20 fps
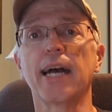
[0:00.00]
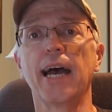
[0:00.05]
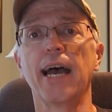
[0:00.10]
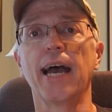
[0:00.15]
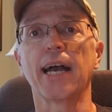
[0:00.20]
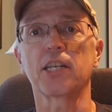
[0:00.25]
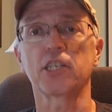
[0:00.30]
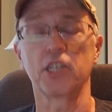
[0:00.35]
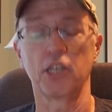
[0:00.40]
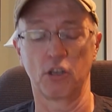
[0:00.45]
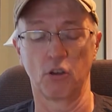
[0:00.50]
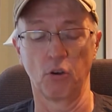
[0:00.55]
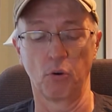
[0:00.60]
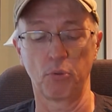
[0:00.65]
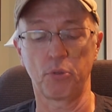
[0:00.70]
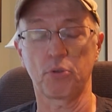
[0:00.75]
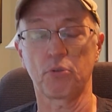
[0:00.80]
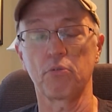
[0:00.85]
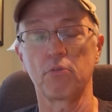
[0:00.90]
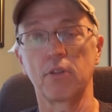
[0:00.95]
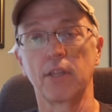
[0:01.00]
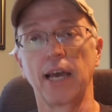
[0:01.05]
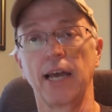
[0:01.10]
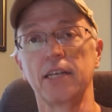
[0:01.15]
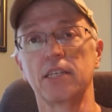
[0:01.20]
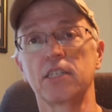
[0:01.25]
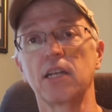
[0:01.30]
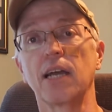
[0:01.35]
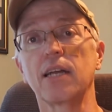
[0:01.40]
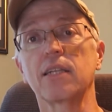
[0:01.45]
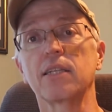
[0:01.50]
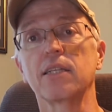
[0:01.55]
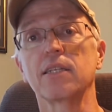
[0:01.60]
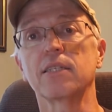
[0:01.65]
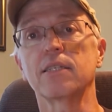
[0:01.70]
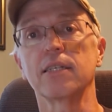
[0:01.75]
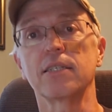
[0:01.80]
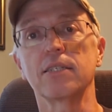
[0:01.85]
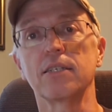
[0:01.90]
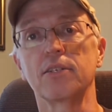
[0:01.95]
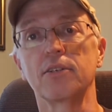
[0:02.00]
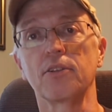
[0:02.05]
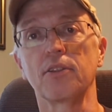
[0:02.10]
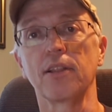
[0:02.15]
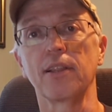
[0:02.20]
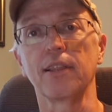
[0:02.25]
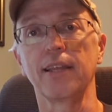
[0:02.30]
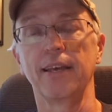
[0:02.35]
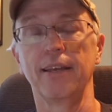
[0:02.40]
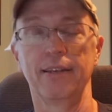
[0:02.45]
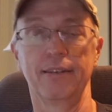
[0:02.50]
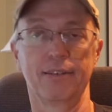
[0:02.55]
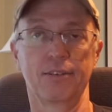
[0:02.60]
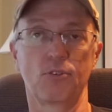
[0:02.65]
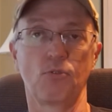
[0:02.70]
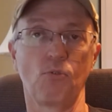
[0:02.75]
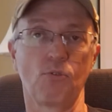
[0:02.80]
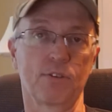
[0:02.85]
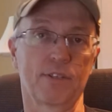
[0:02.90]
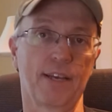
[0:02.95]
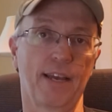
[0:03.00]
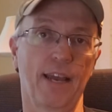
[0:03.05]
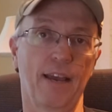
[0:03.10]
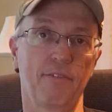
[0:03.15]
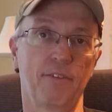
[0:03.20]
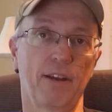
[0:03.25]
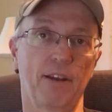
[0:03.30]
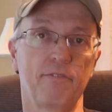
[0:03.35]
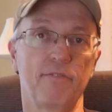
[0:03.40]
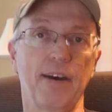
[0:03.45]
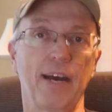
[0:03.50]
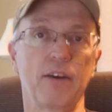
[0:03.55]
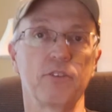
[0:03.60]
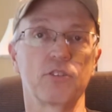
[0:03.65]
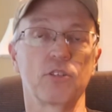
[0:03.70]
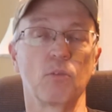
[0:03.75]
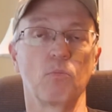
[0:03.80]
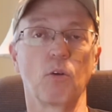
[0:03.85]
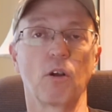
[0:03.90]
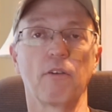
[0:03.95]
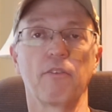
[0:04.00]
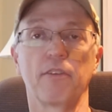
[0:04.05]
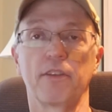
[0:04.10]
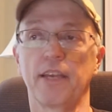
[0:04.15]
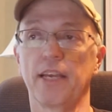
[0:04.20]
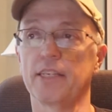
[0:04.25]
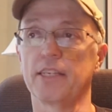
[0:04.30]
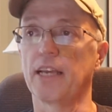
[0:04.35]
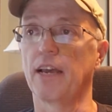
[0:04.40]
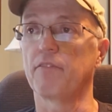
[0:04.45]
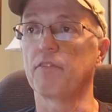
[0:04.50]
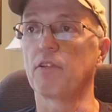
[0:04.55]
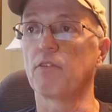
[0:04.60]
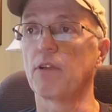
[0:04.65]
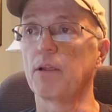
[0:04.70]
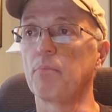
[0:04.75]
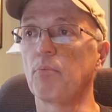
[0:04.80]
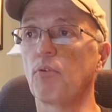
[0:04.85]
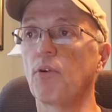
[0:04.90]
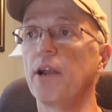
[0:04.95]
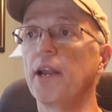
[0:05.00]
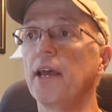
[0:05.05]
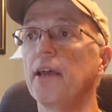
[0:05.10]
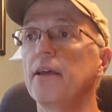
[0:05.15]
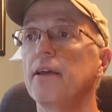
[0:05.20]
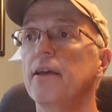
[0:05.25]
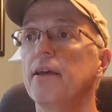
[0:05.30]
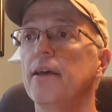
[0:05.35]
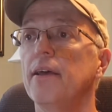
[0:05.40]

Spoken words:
I actually go through that checklist that's under the lid, and of course I have it on file somewhere in case I have to reprint it.